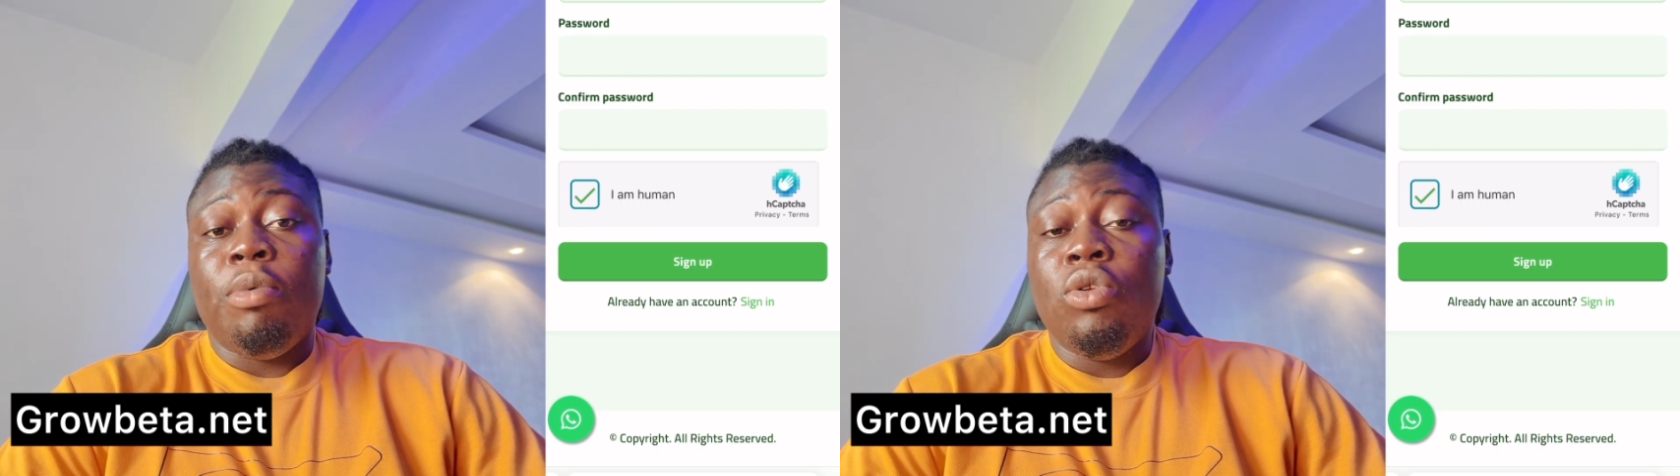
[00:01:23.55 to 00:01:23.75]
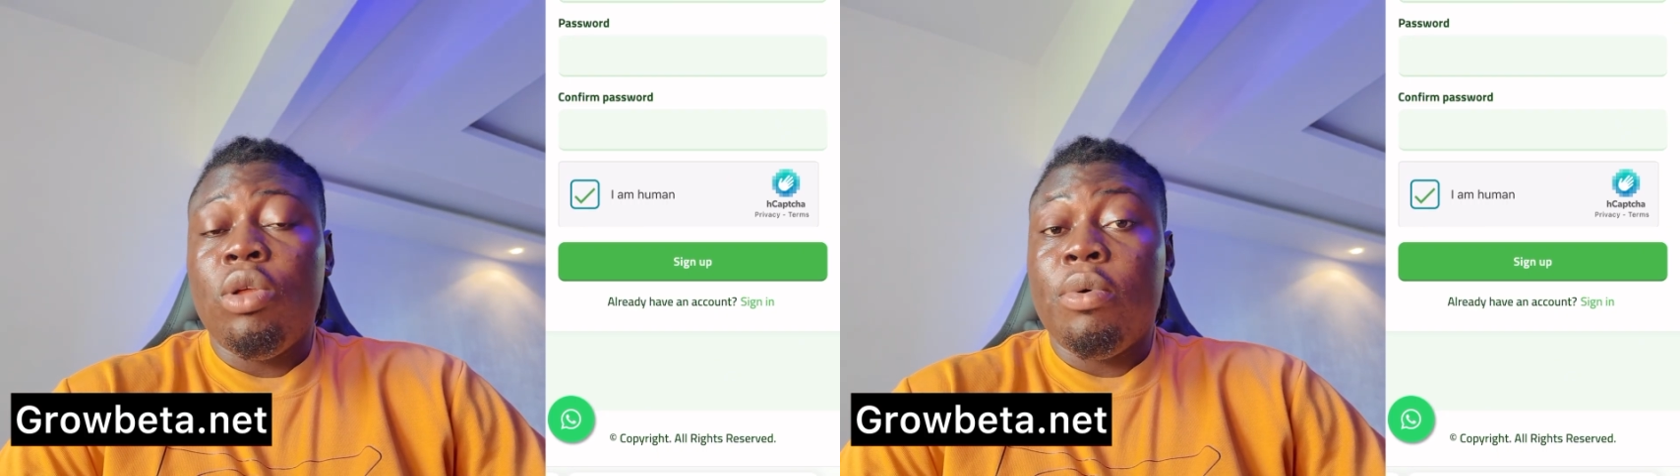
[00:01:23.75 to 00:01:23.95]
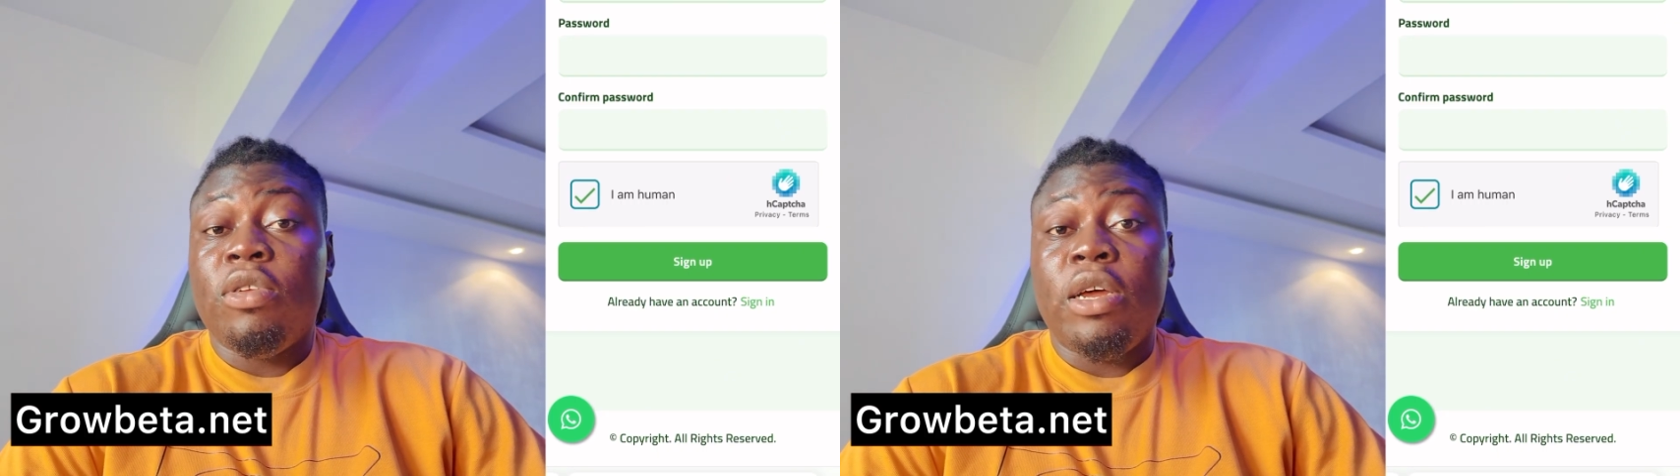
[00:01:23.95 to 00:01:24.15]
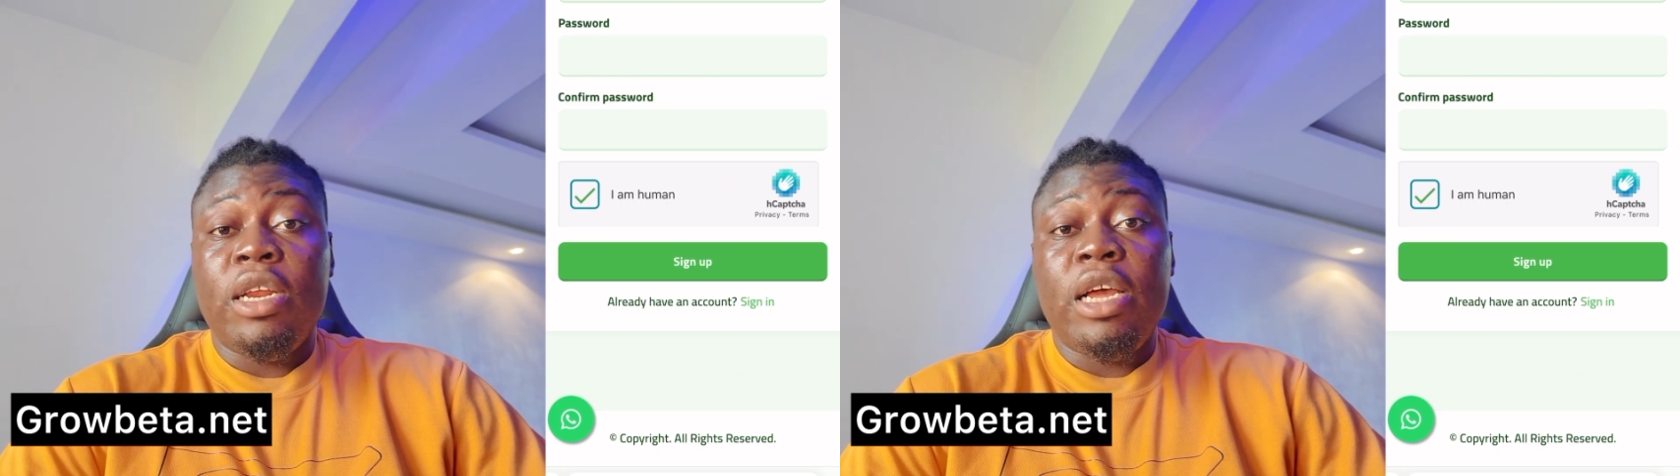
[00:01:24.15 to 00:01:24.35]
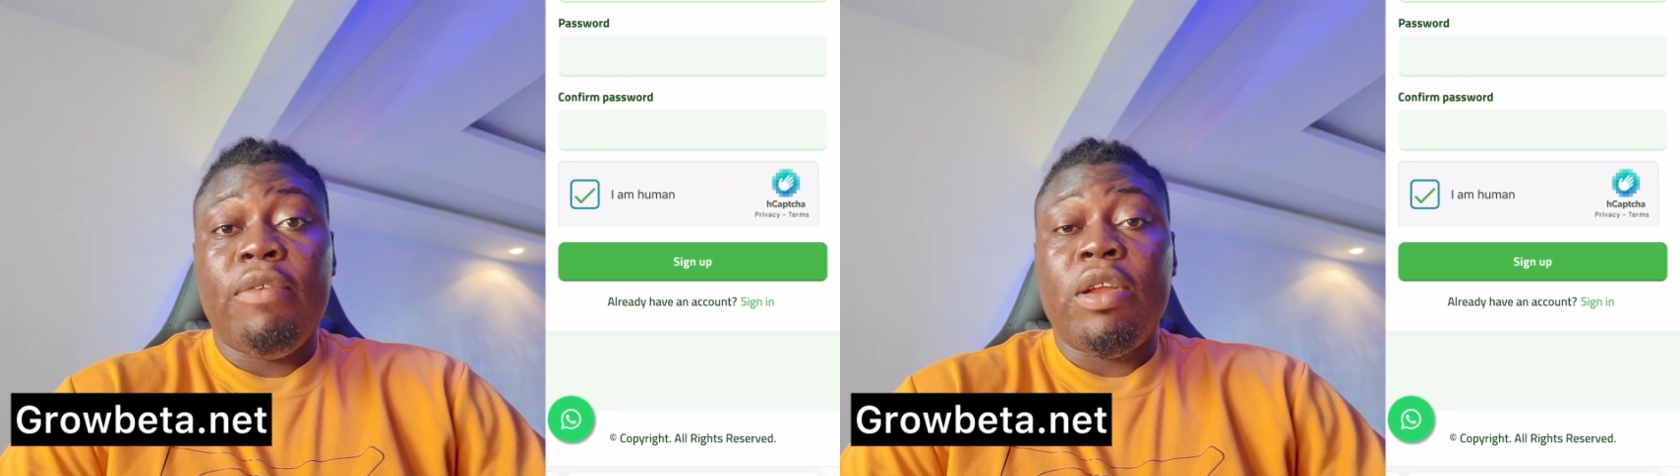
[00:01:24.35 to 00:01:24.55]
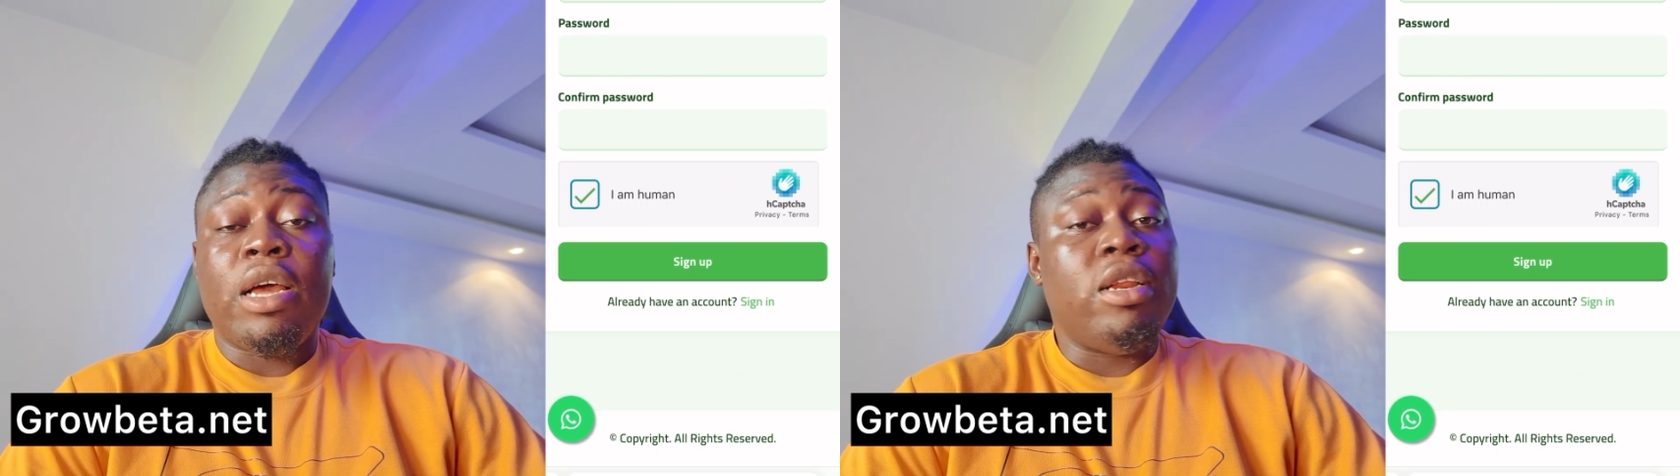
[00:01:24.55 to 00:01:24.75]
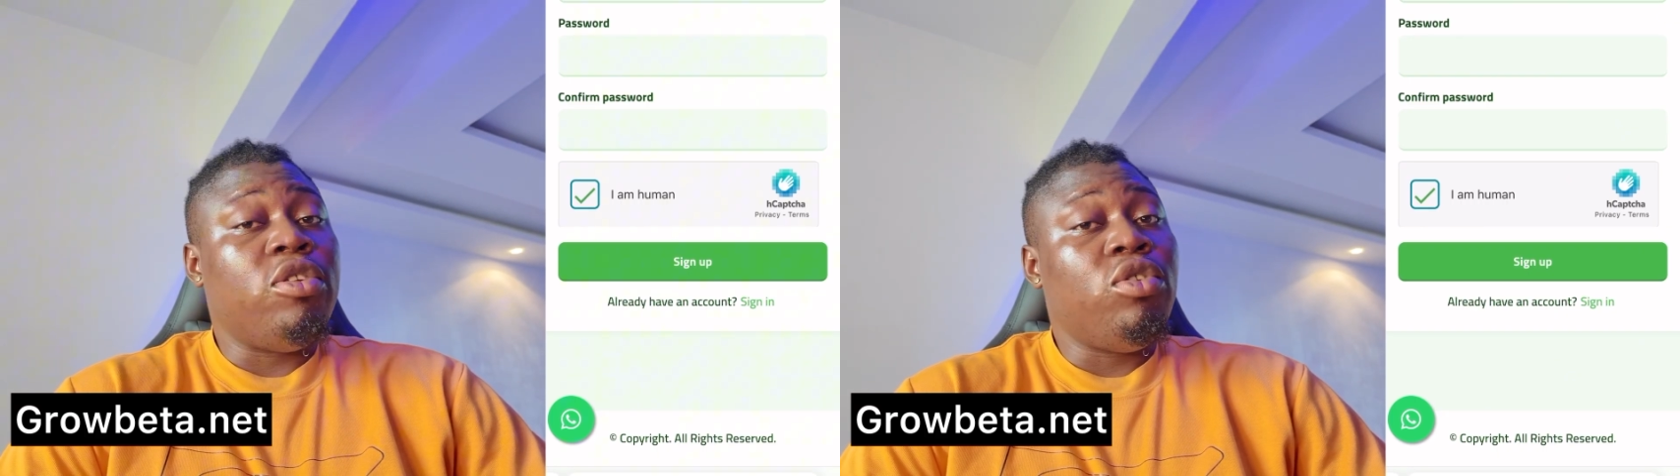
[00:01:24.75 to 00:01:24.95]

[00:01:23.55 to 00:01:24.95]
But because I already have an account,